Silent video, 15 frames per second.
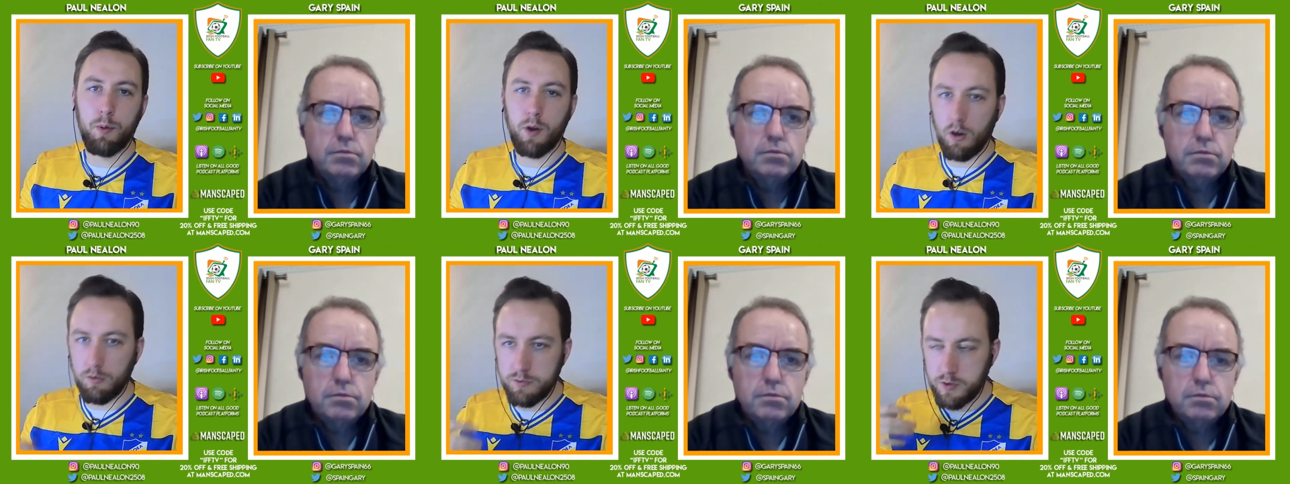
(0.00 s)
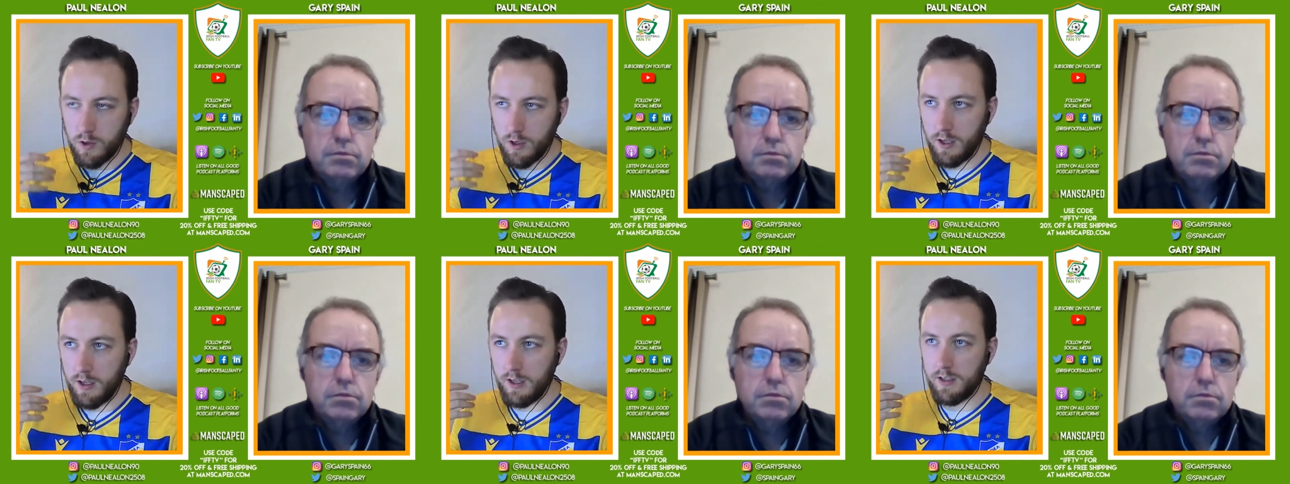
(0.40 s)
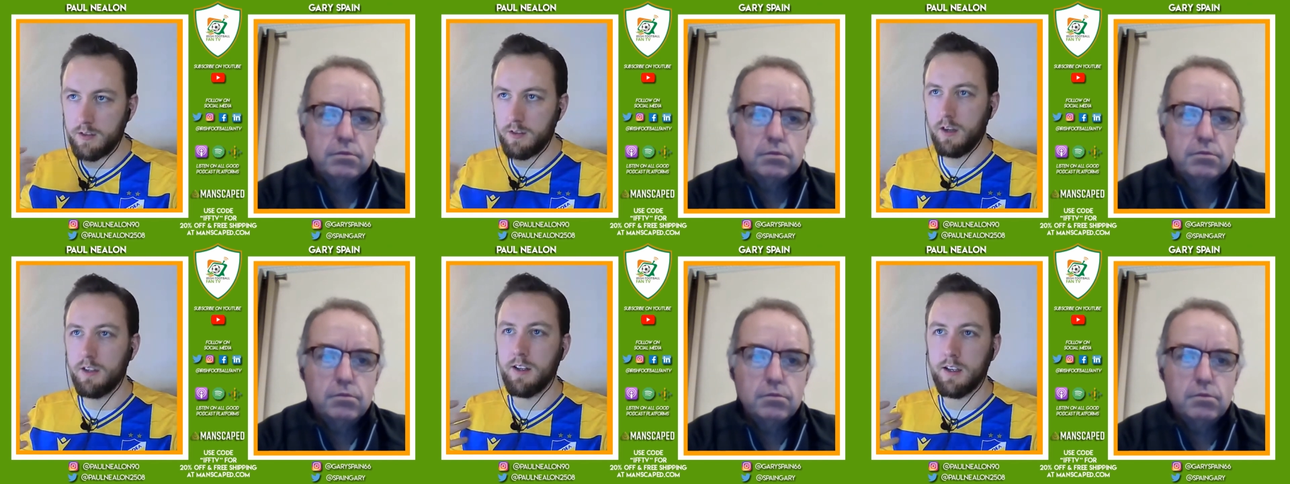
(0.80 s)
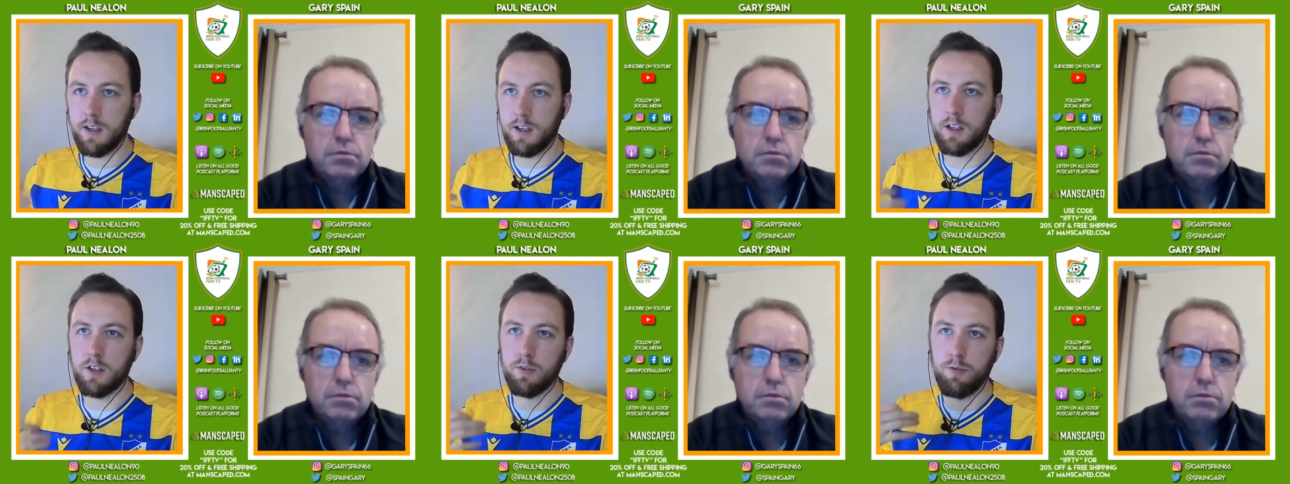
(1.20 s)
Speaker 1: But obviously, it I think
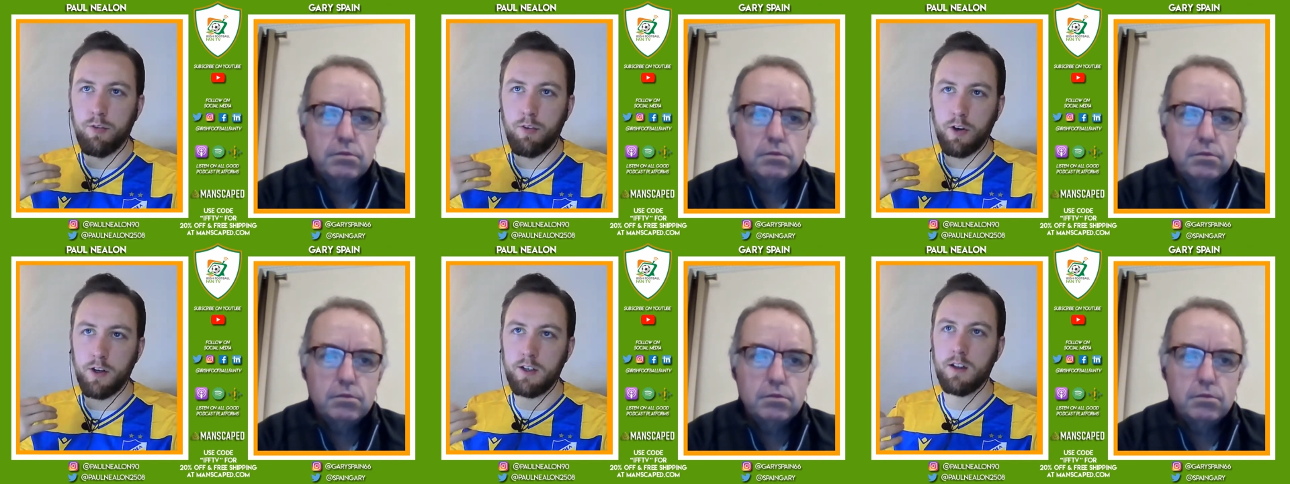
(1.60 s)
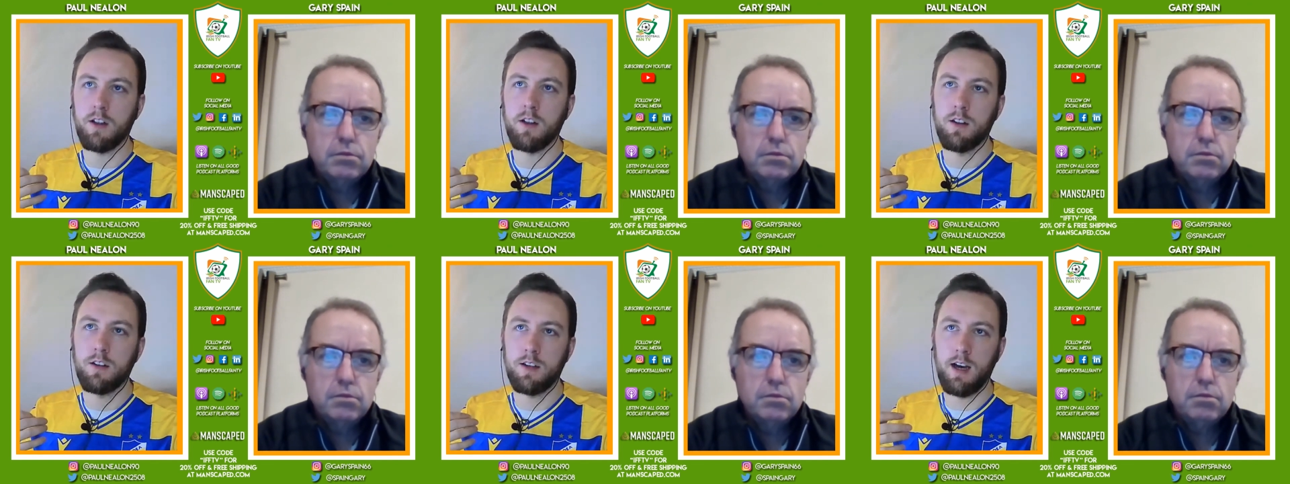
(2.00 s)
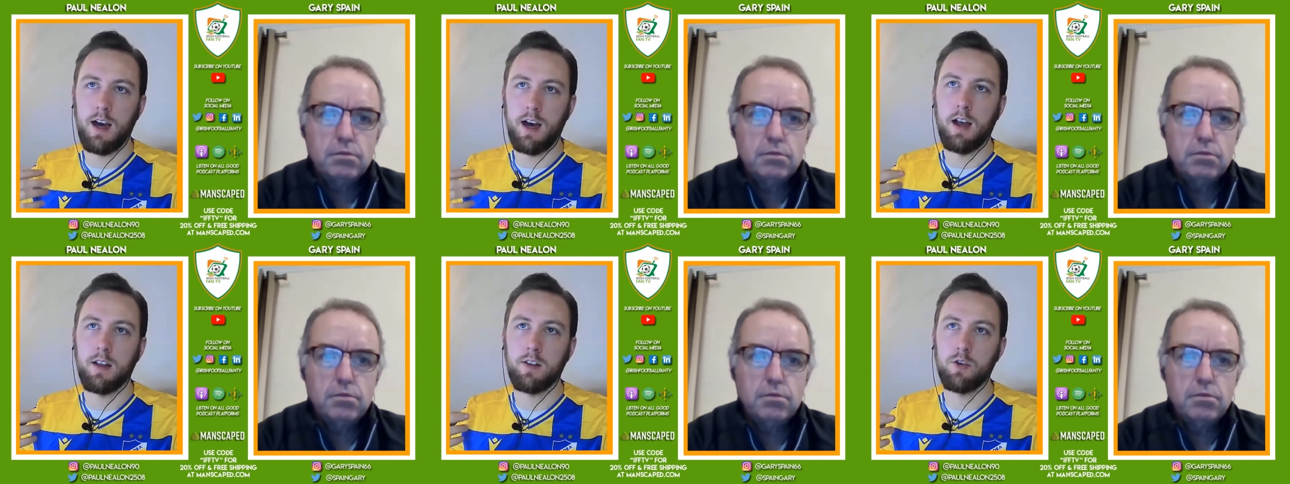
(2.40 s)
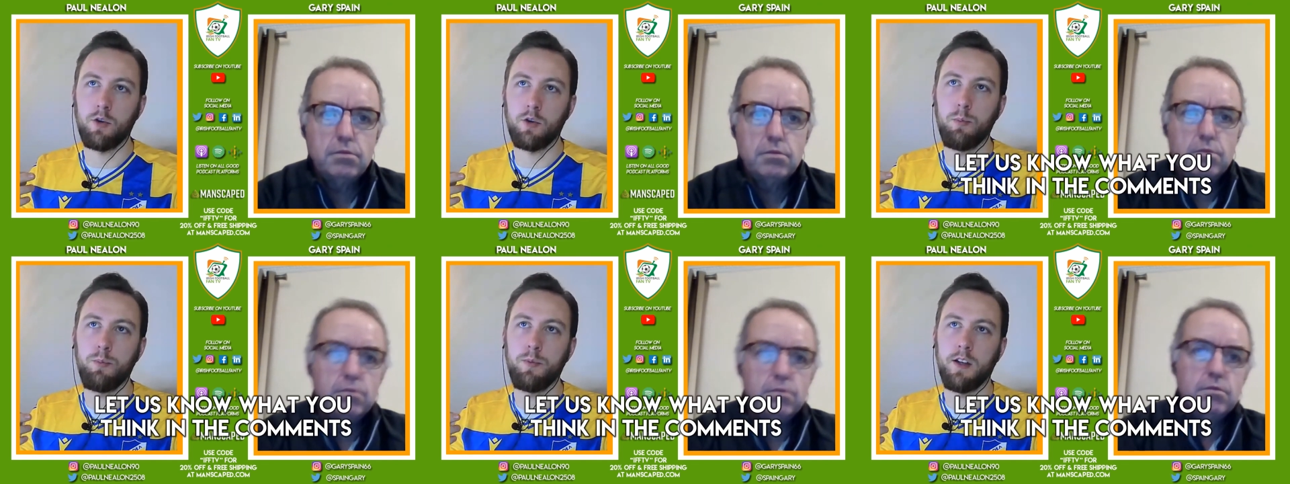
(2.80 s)
it is vital that
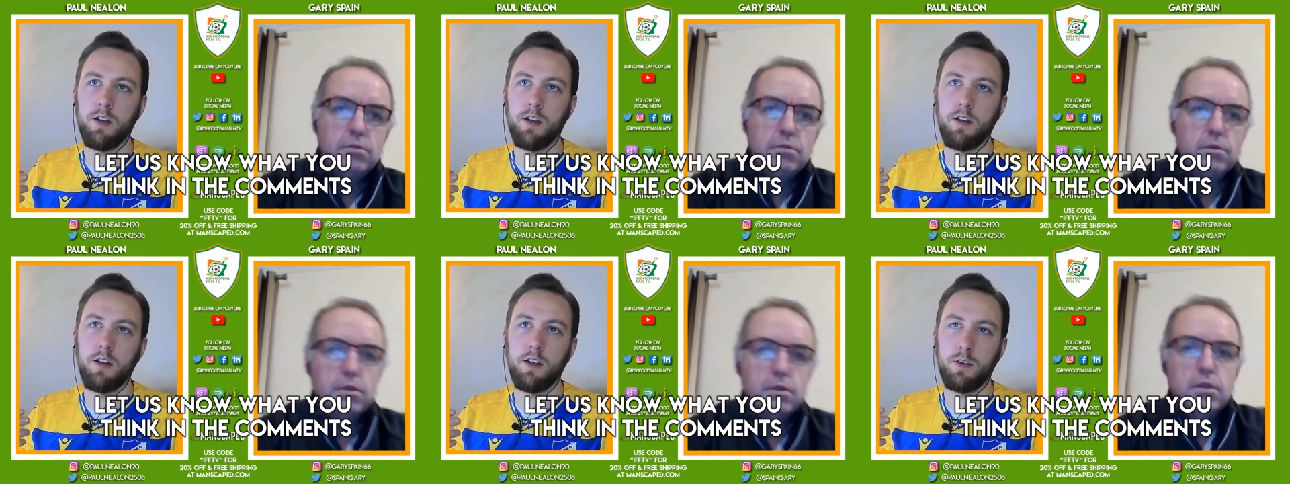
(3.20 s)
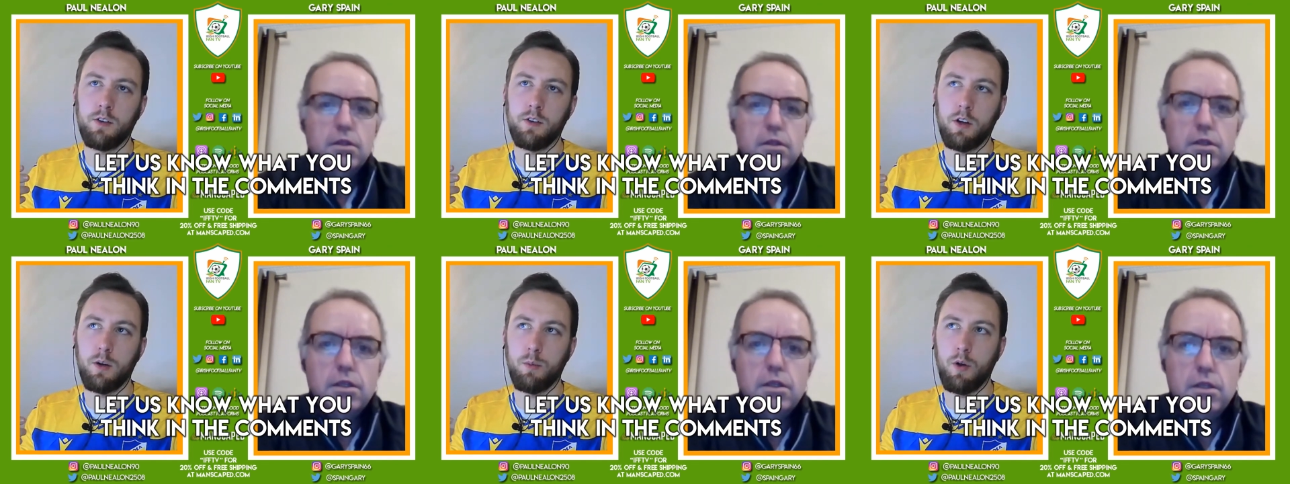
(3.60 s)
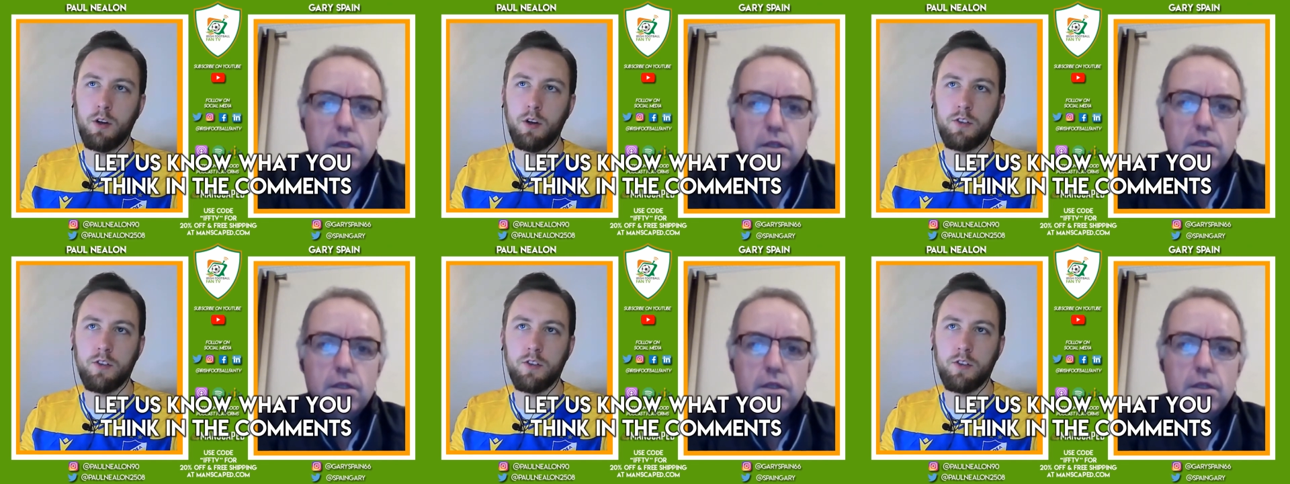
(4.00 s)
something is kind of brought.